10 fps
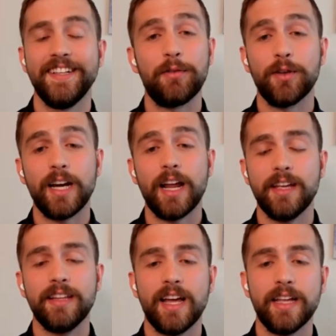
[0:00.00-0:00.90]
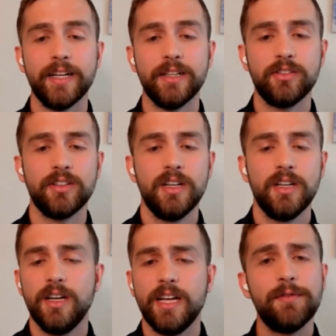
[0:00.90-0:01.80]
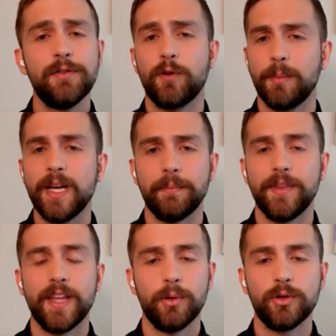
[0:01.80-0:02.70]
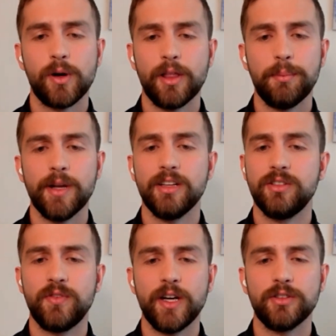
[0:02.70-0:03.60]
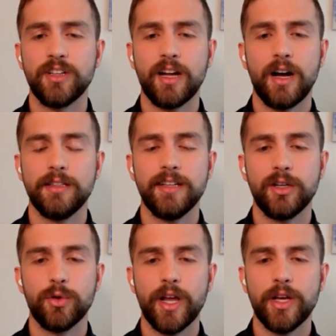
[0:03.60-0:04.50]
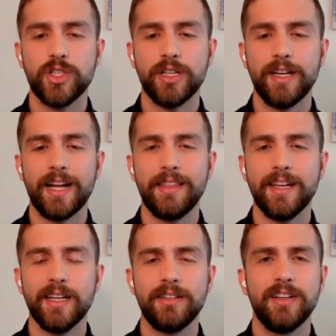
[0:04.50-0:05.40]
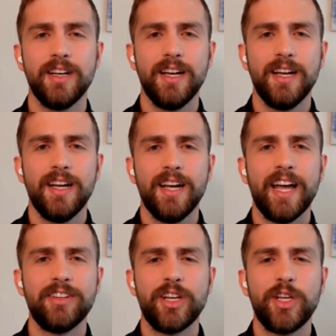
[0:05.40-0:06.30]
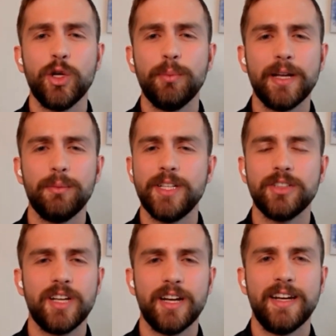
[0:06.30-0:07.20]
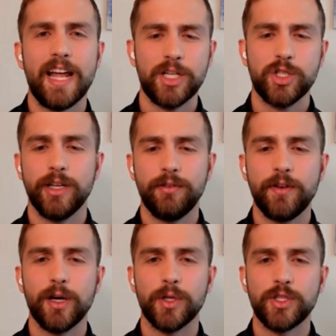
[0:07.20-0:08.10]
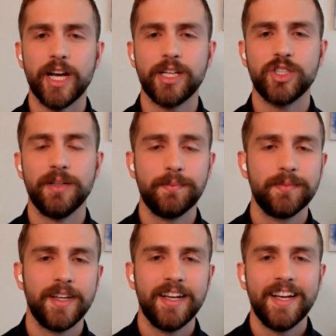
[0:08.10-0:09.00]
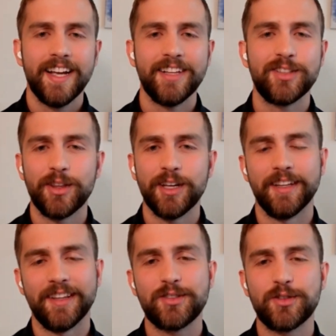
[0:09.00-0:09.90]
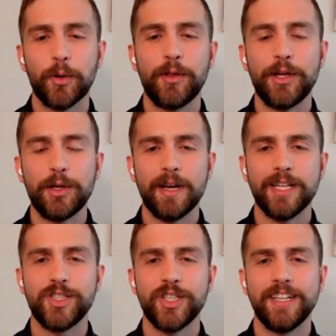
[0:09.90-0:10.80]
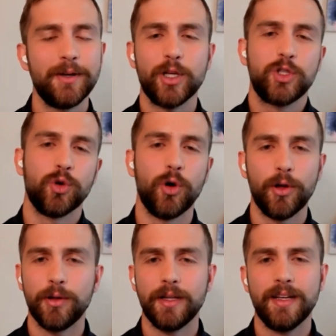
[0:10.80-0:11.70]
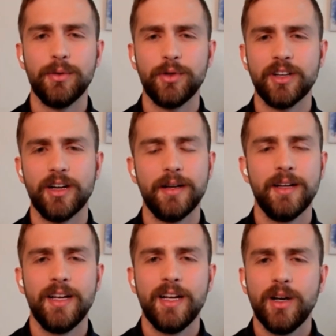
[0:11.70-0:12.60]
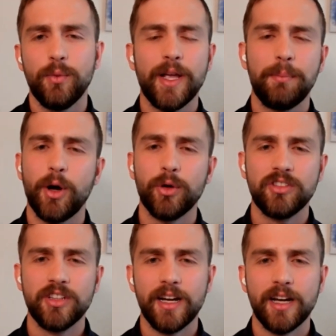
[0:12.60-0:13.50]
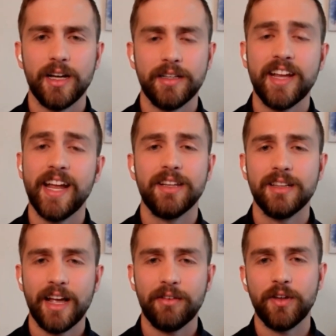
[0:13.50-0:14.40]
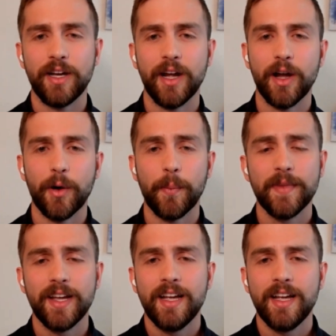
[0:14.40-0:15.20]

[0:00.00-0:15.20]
definitely. And I think that is, even for me, that was one of the biggest fears in content creation. And I think it's, as a human, we just kind of naturally fear rejection. And so the story that you mentioned, it was a troll. It was a We had posted a day in the life video,